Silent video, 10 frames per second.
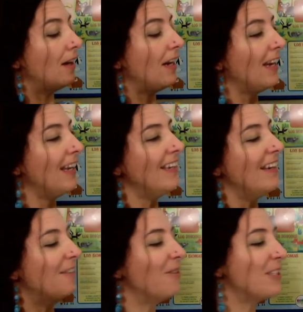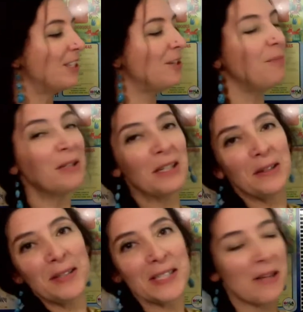And what's super
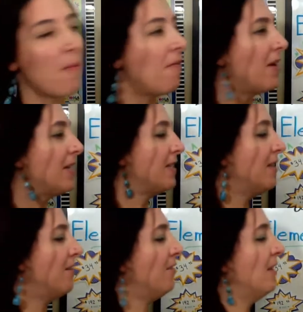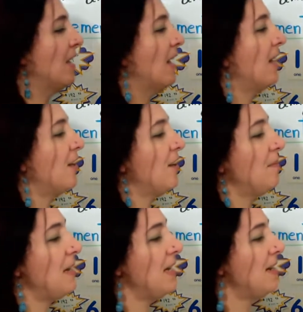cute is some of us, you know, are going to
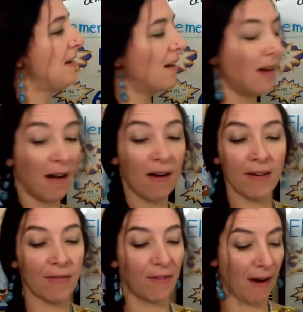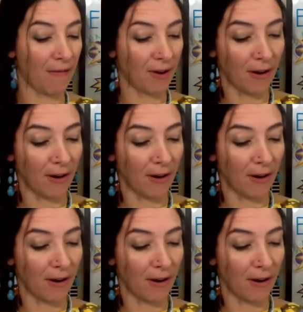be young at heart forever.